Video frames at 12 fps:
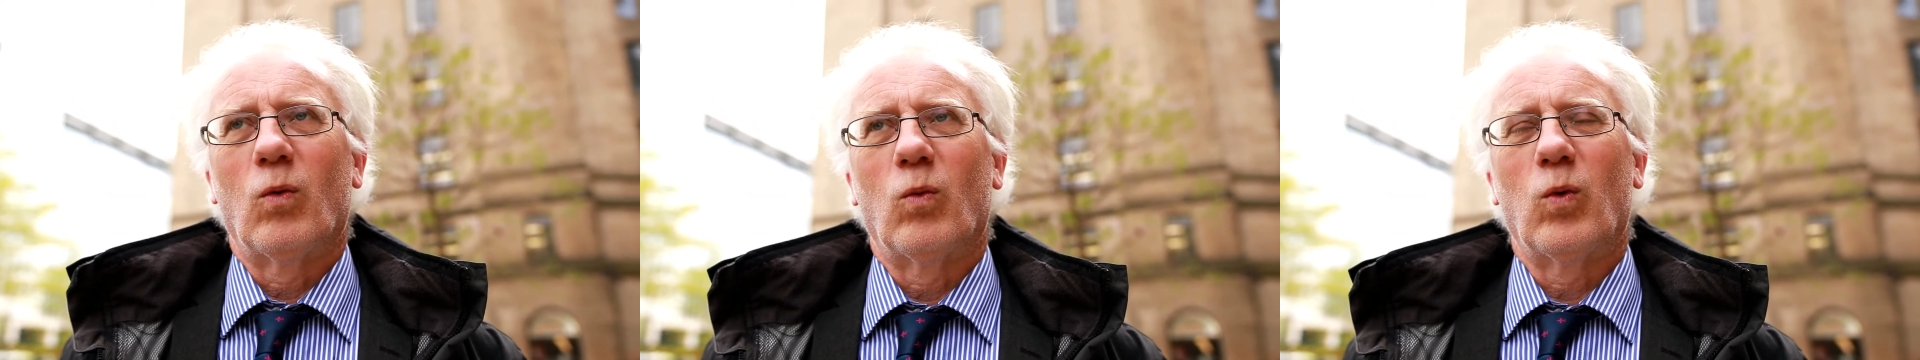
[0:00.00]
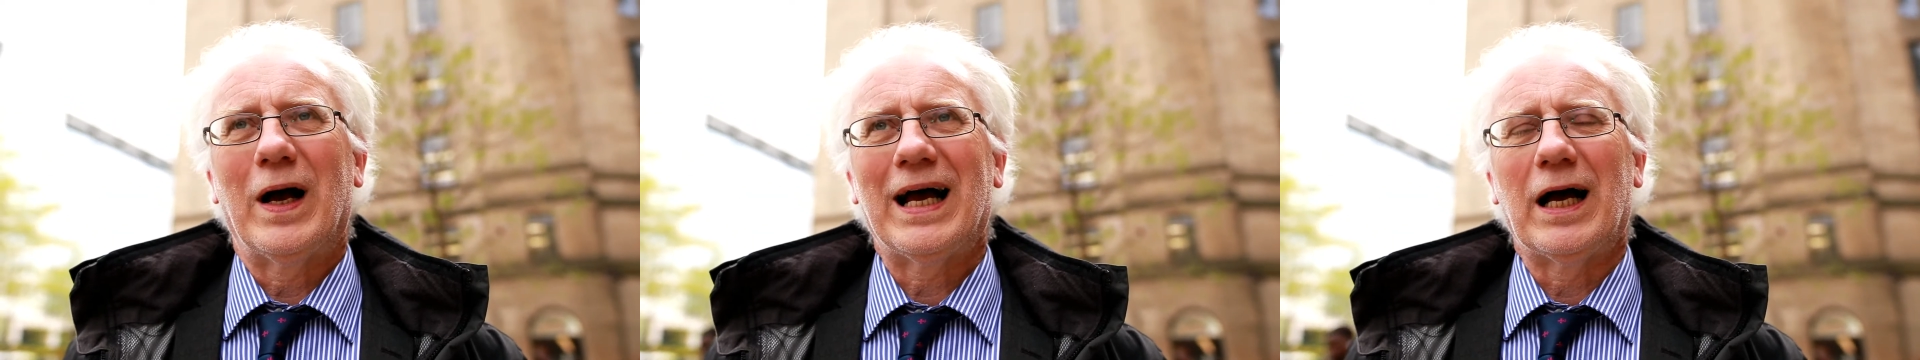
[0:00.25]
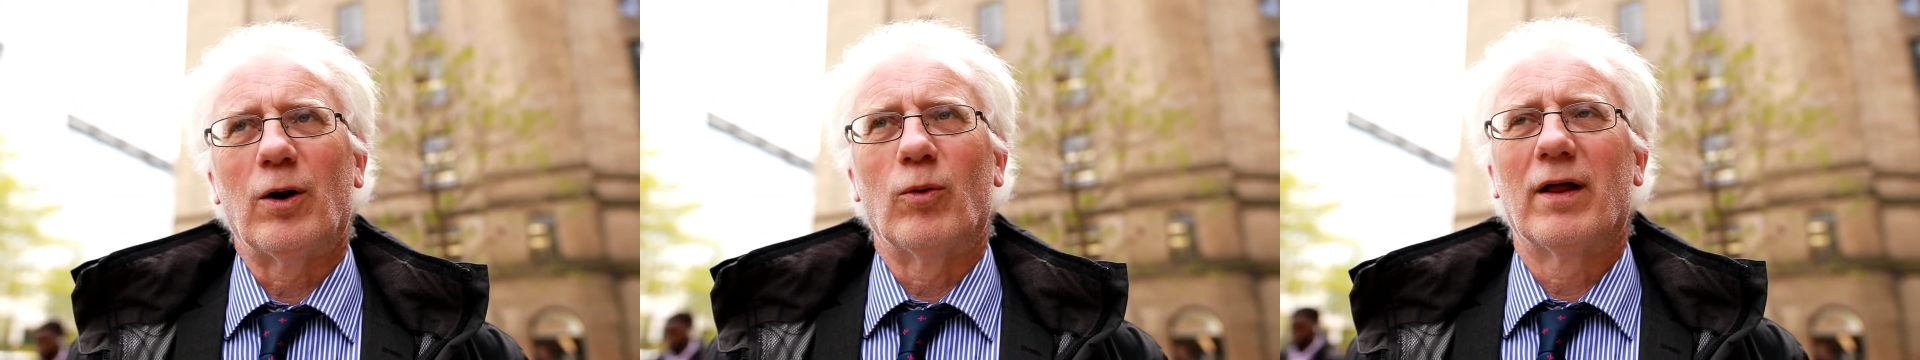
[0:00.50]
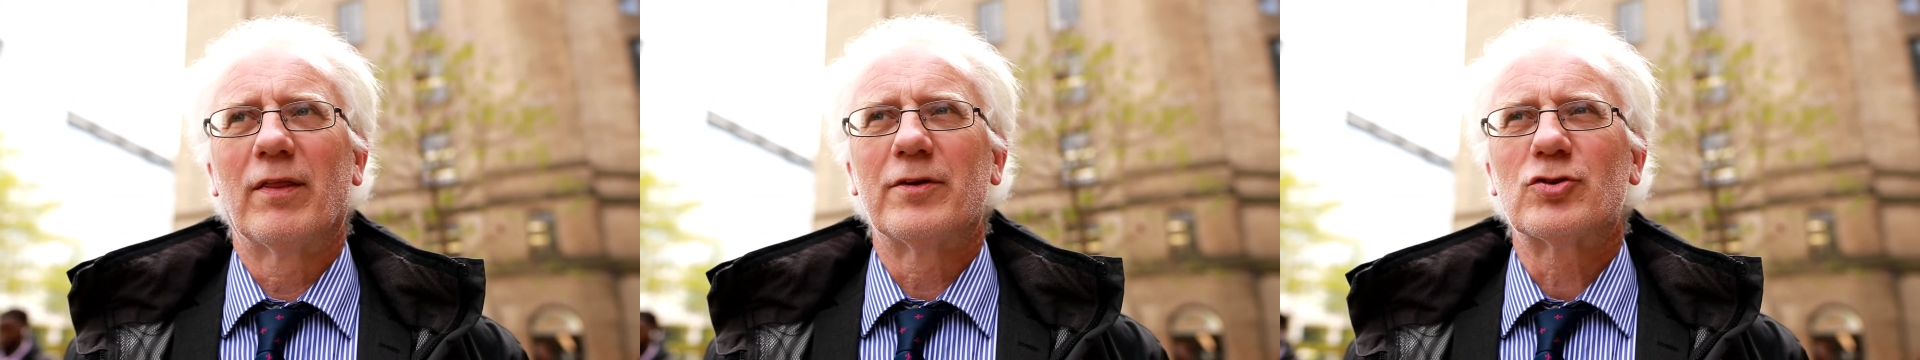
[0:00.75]
Wow,
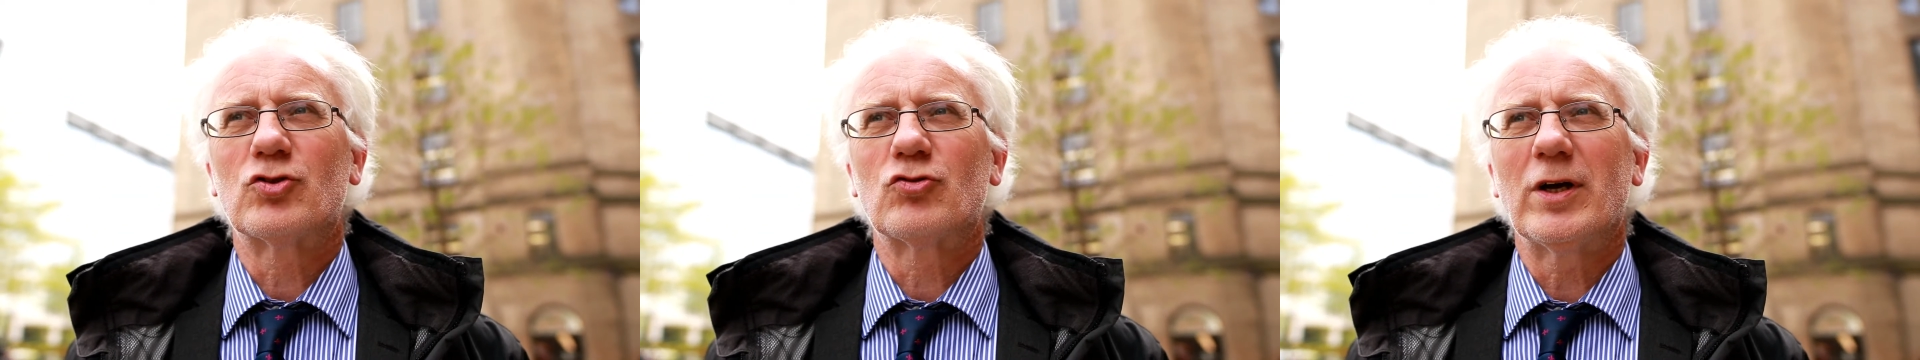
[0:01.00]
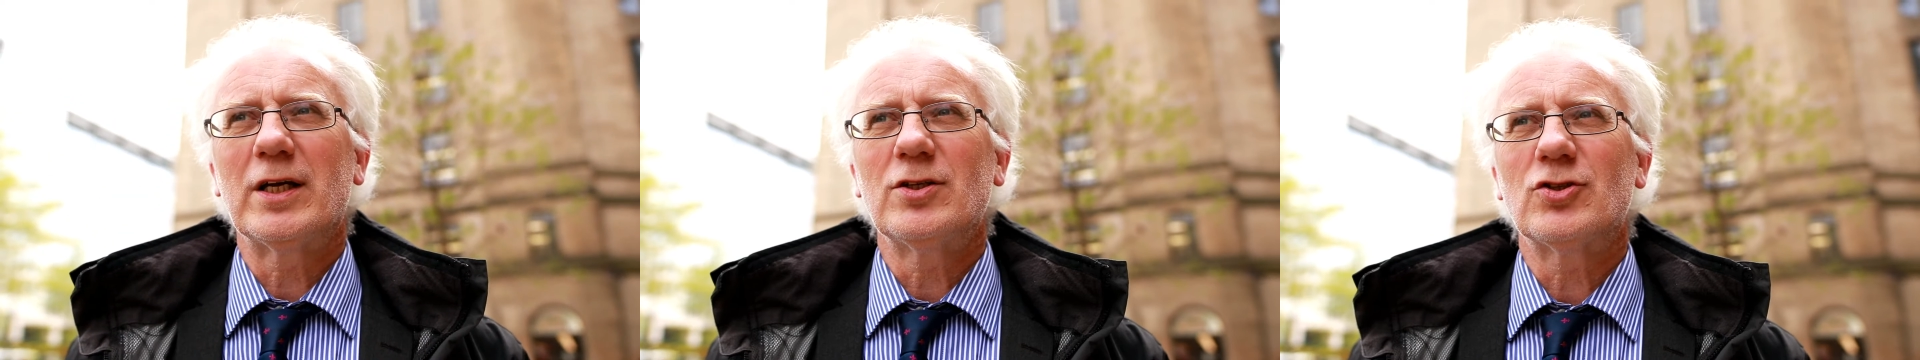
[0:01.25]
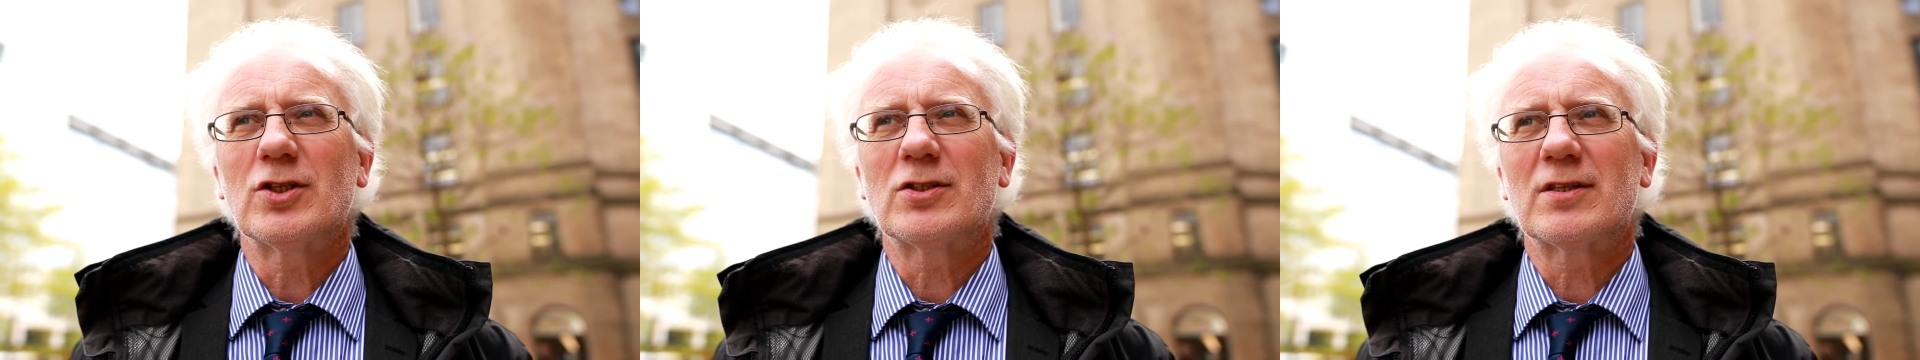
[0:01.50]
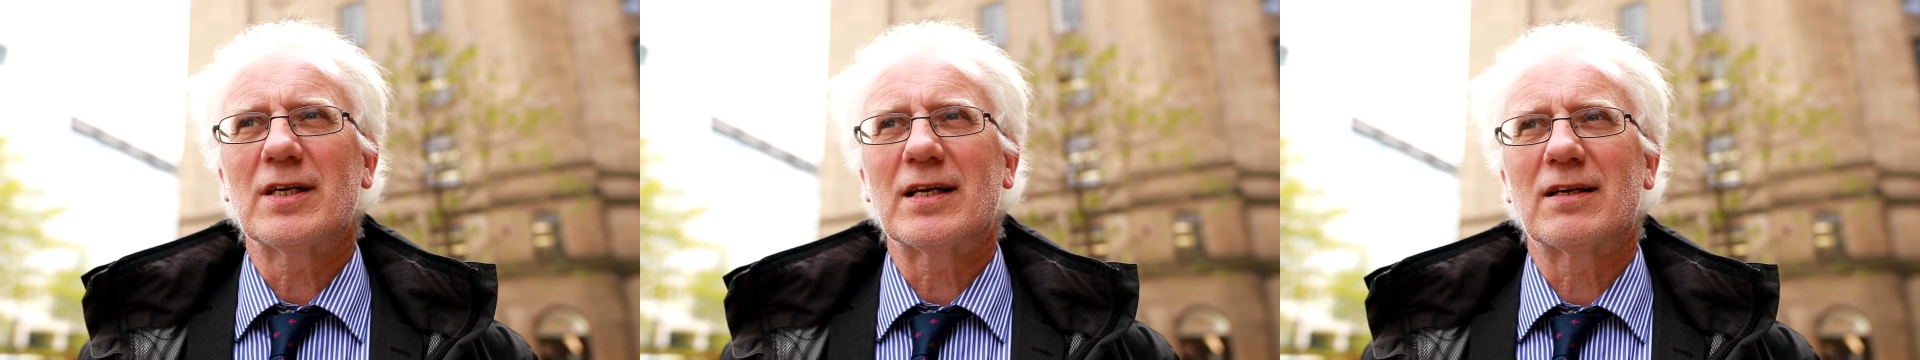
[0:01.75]
the
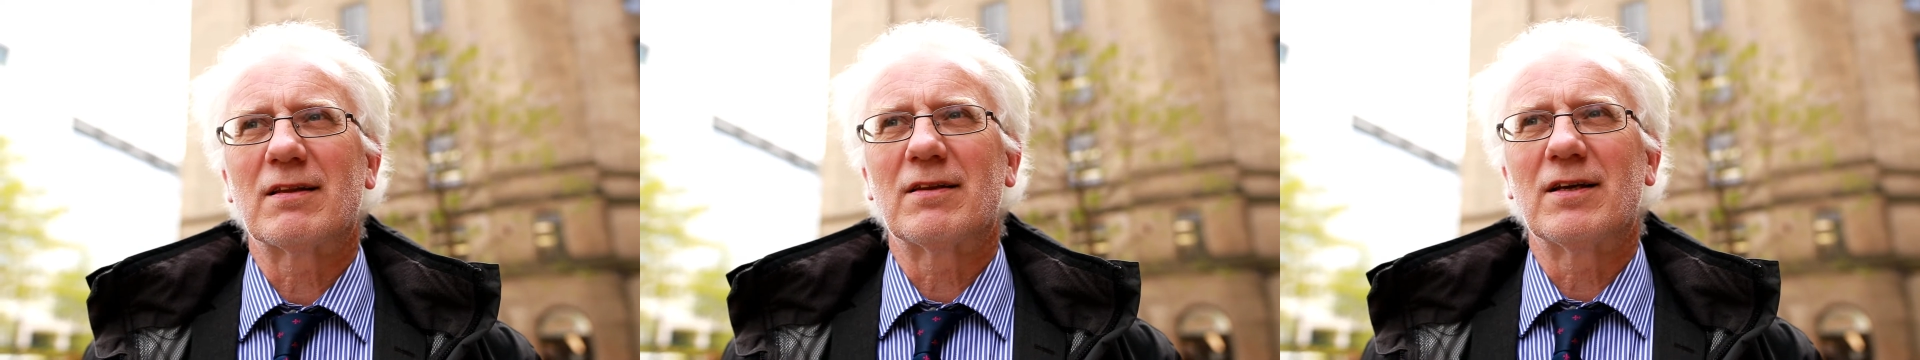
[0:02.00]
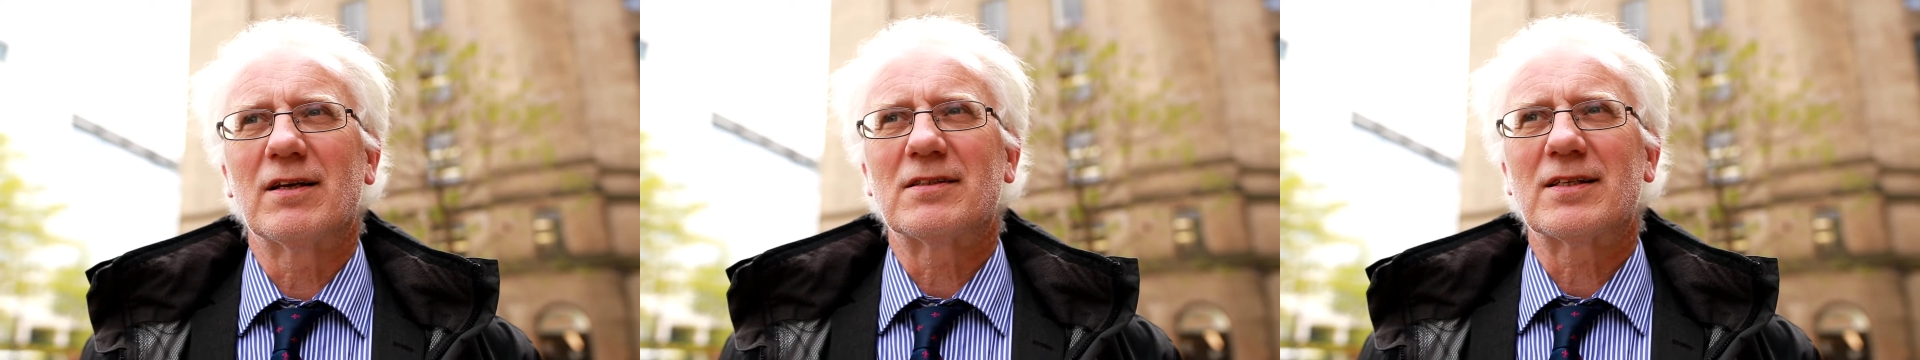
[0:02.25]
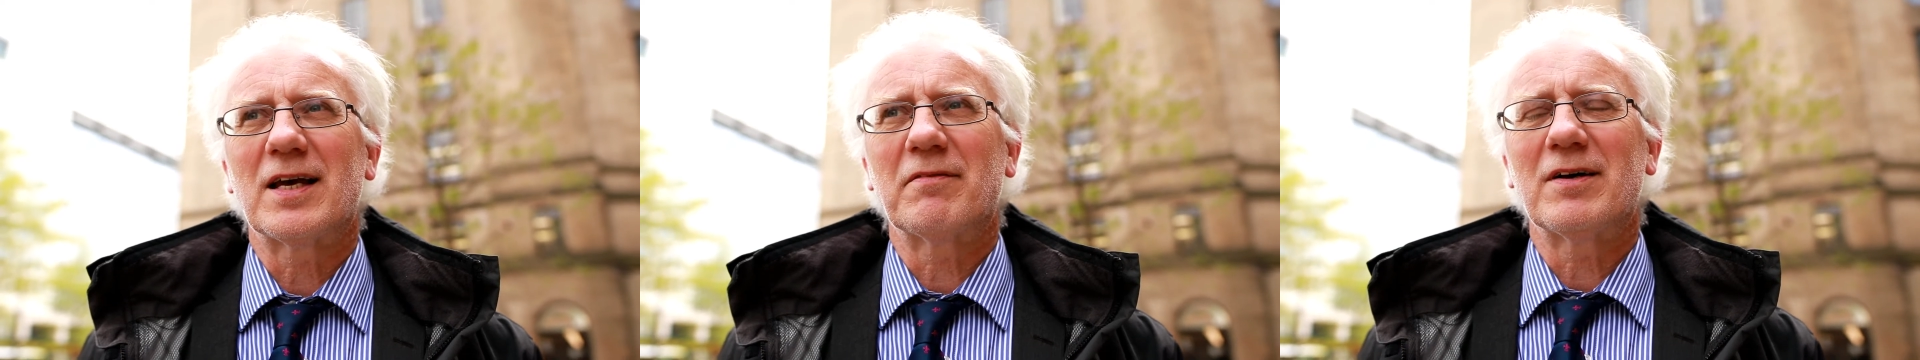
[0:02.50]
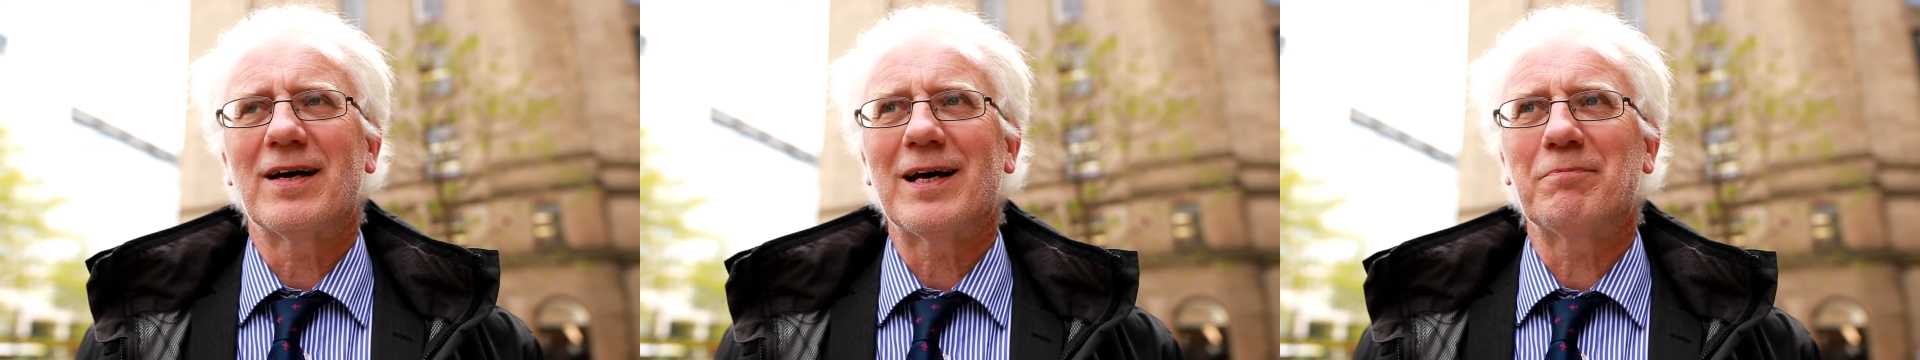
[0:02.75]
strangest thing that has
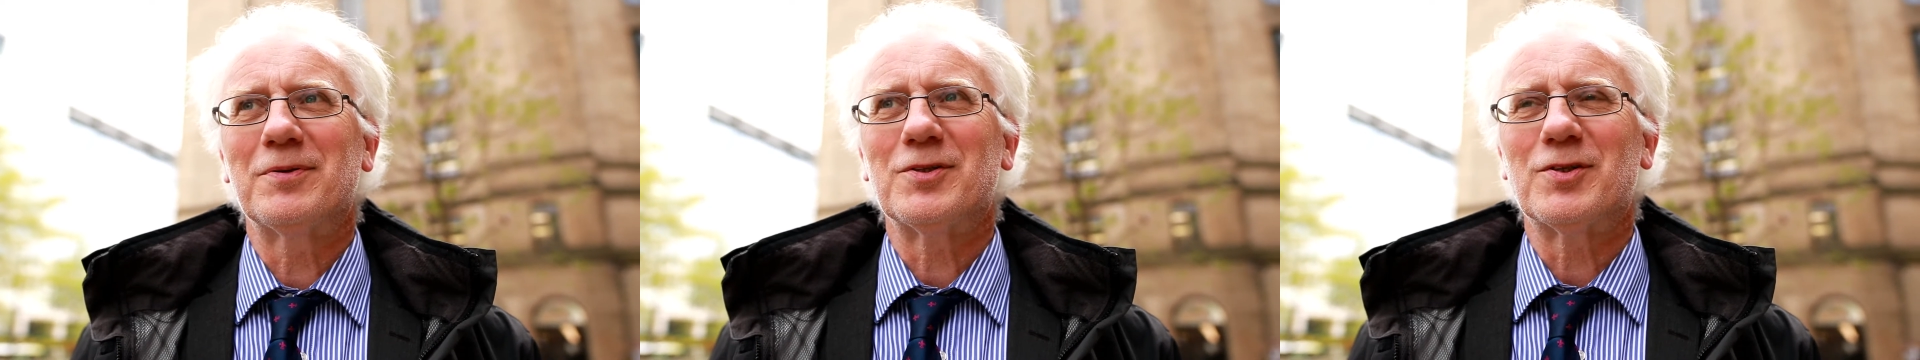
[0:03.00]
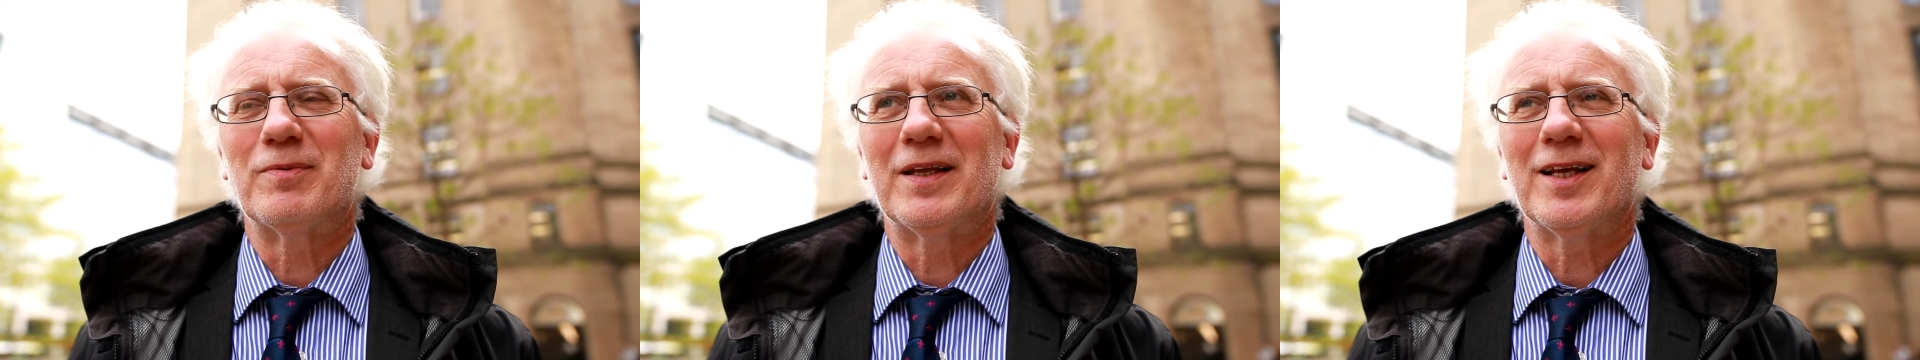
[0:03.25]
ever happened to me.